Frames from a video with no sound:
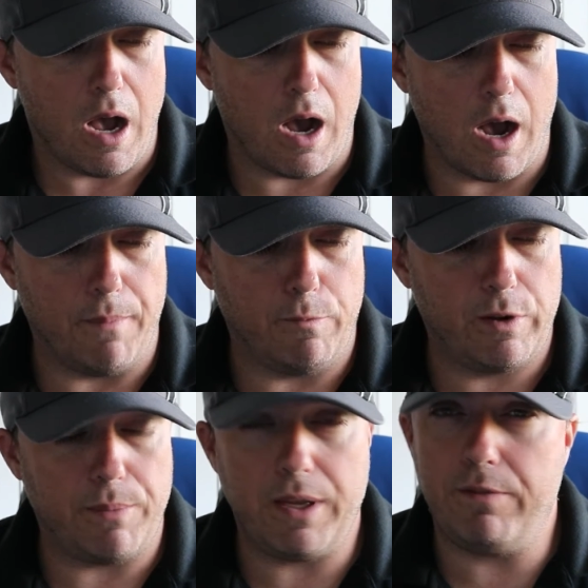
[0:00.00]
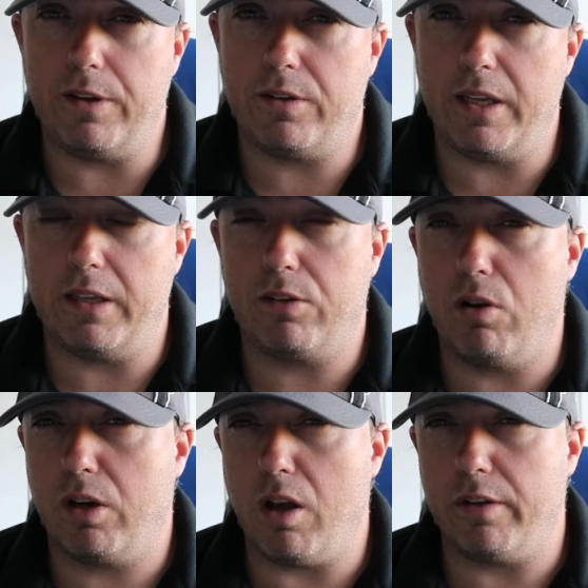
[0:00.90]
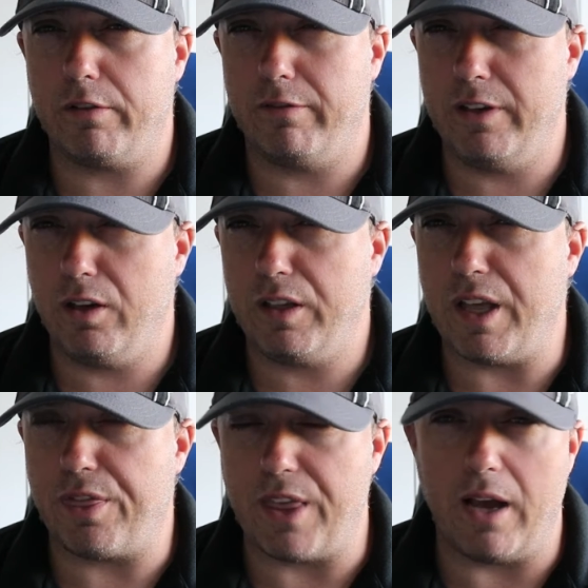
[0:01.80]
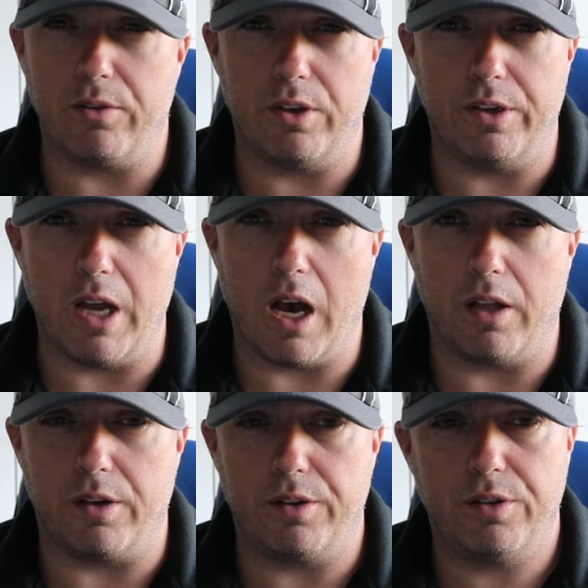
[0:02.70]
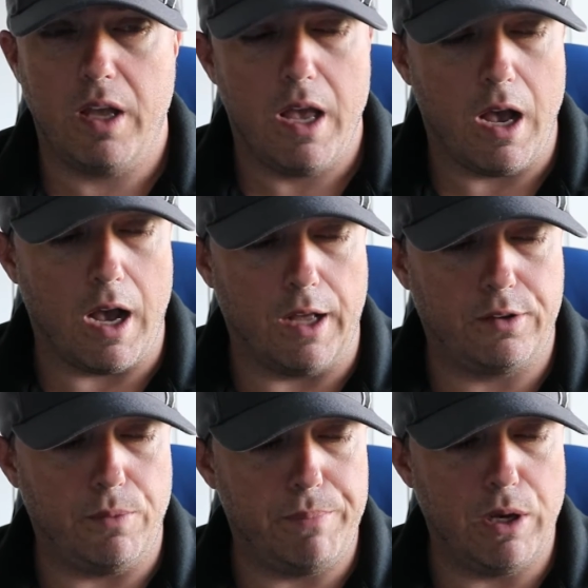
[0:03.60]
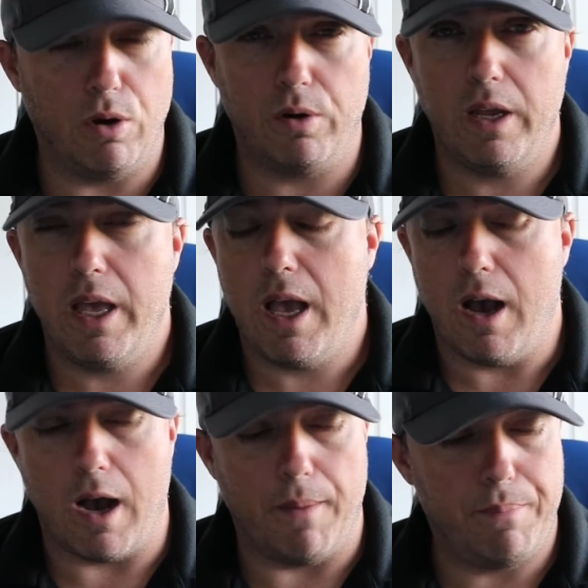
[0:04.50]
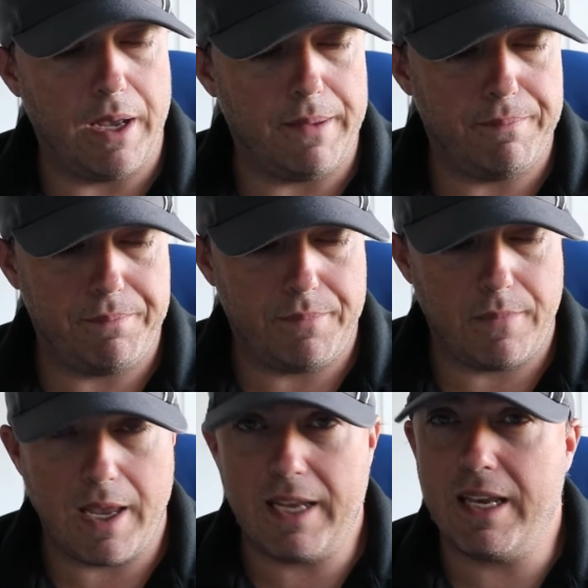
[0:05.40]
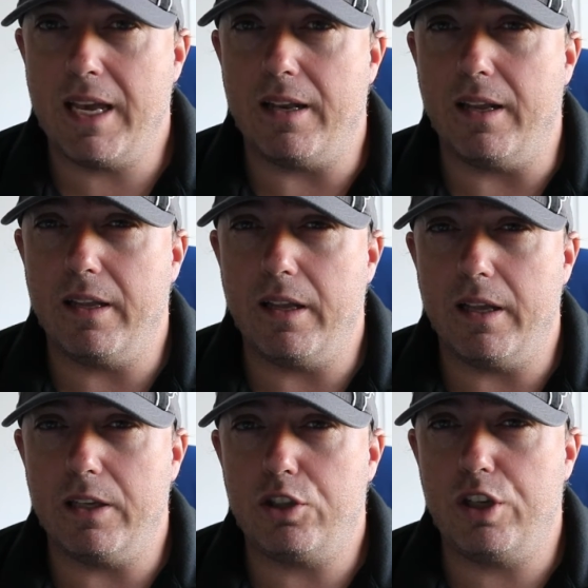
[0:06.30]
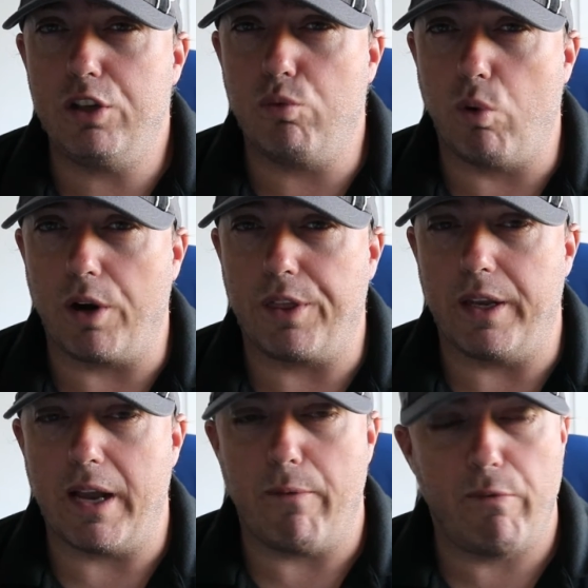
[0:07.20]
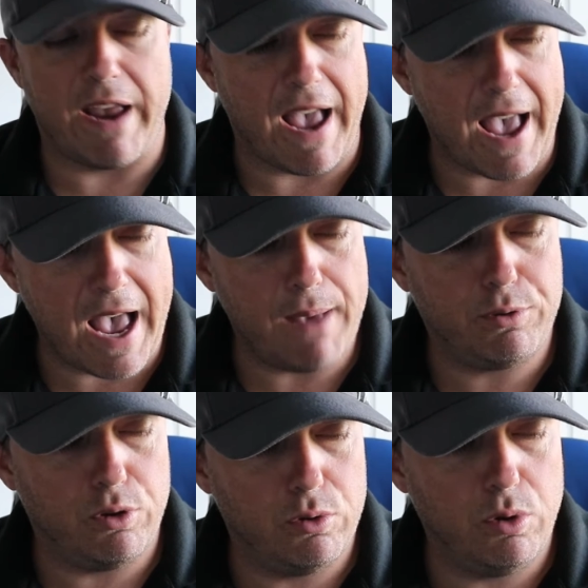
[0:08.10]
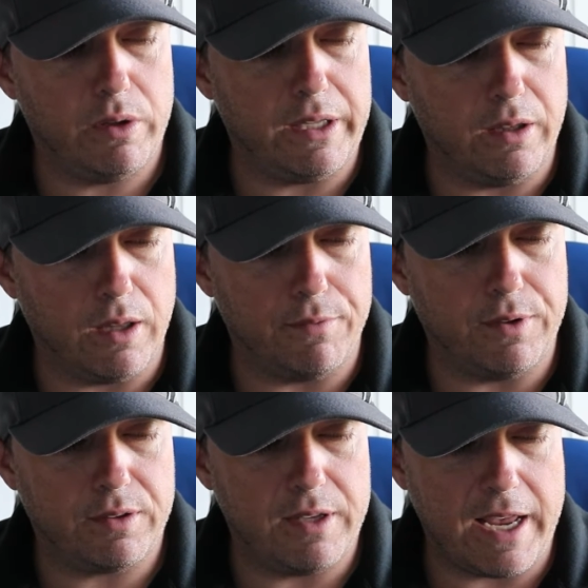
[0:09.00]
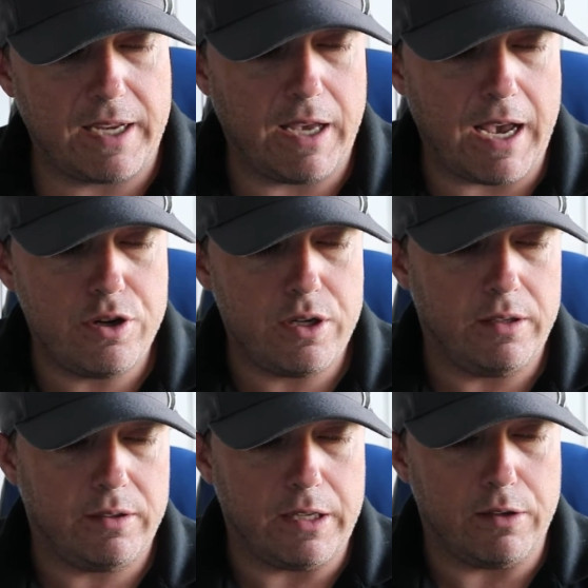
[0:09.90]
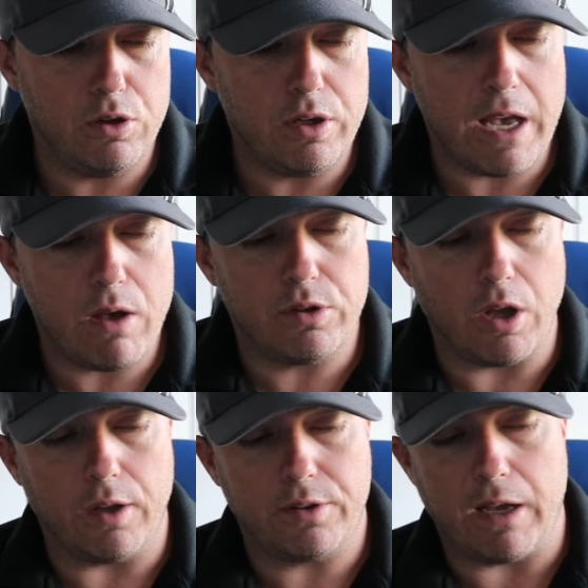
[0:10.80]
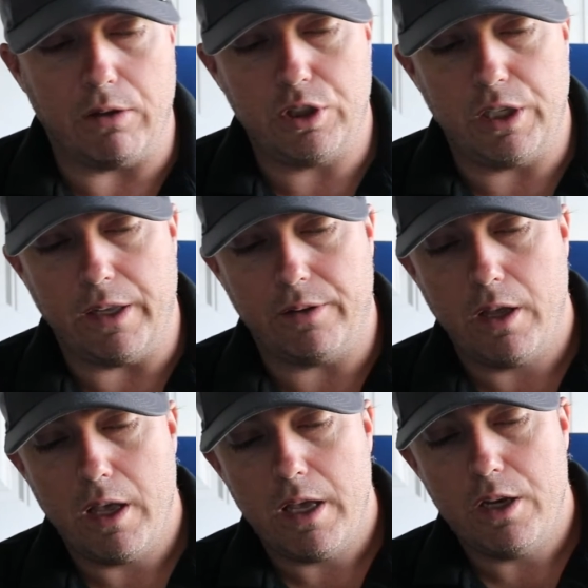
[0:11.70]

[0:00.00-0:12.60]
Um, with a P V C, it's going to cost nearly a thousand dollars to build, uh, but again, she's worth it. We absolutely love the snake. As you can see, look how docile she is.